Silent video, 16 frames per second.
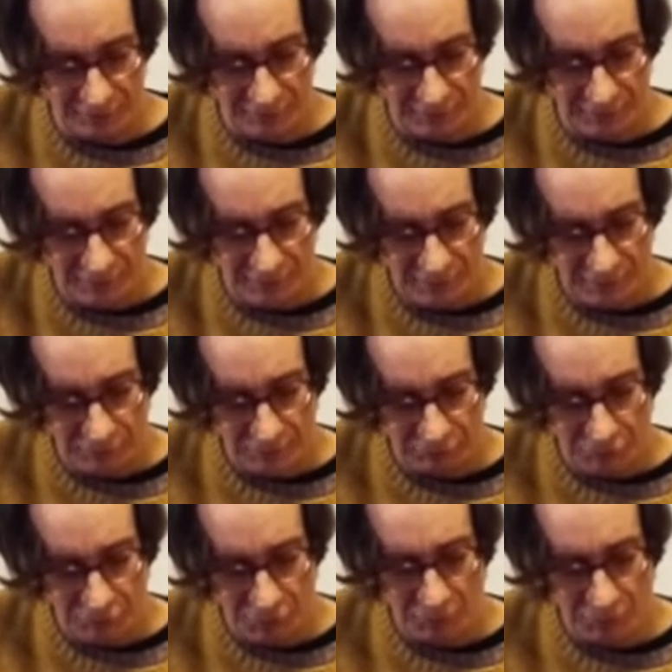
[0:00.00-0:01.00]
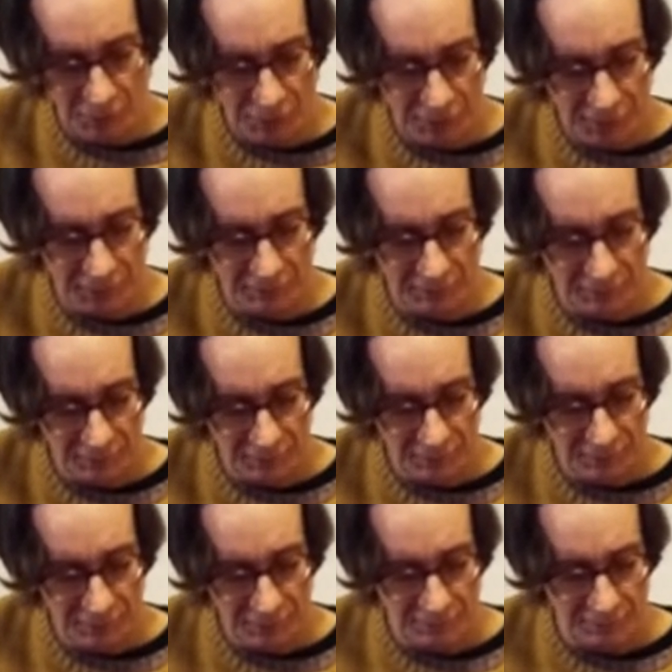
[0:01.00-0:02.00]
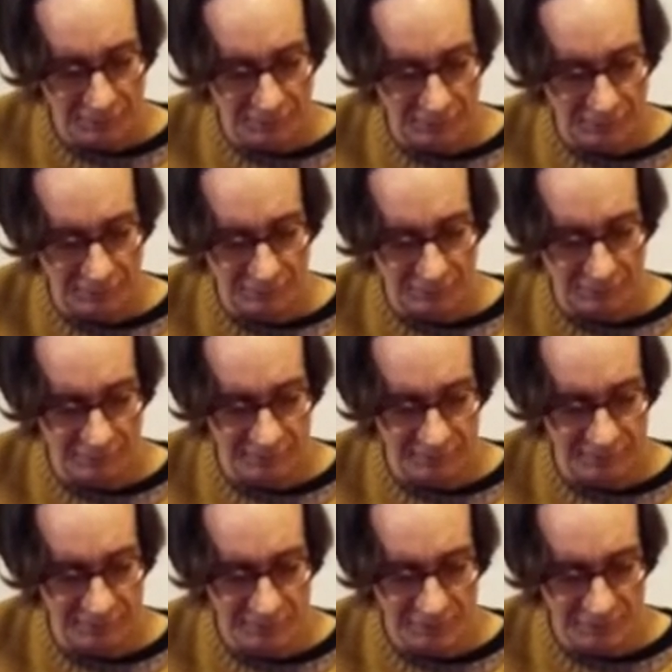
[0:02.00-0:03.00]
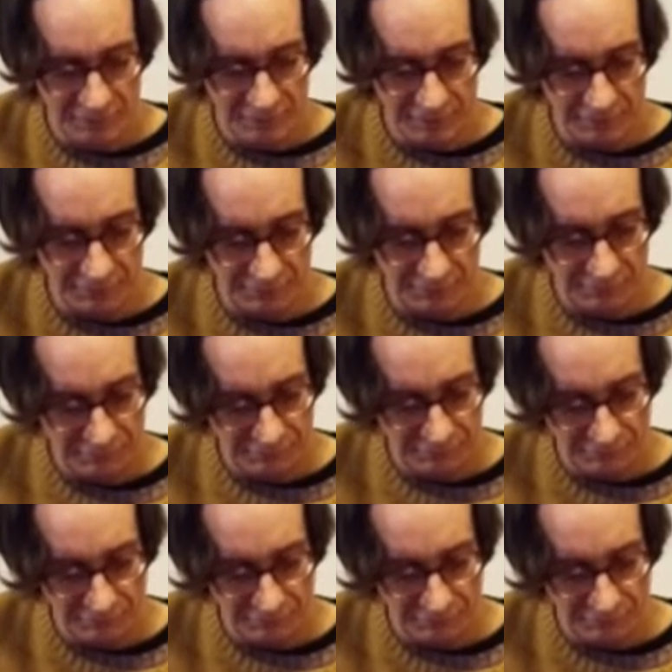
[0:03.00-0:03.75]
And if you combine the C Lydian